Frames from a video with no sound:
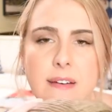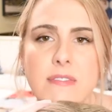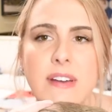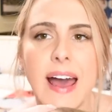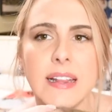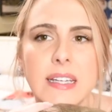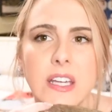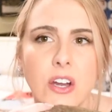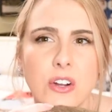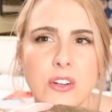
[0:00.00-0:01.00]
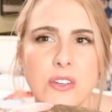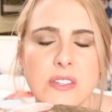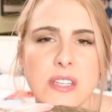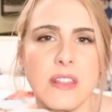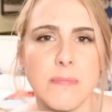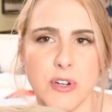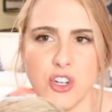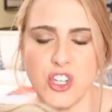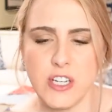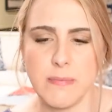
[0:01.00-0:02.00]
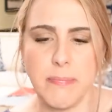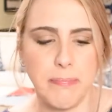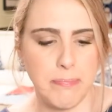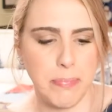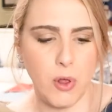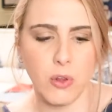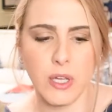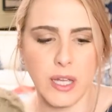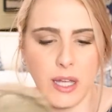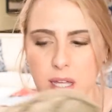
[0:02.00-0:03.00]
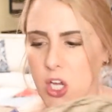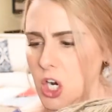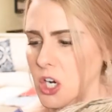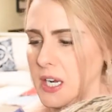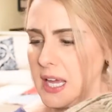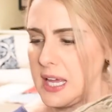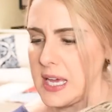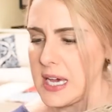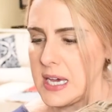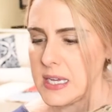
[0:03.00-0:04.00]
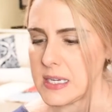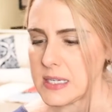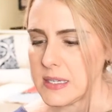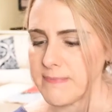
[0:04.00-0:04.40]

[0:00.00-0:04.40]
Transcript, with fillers: Valley Yarns in the Berkshire Bulky yarn, and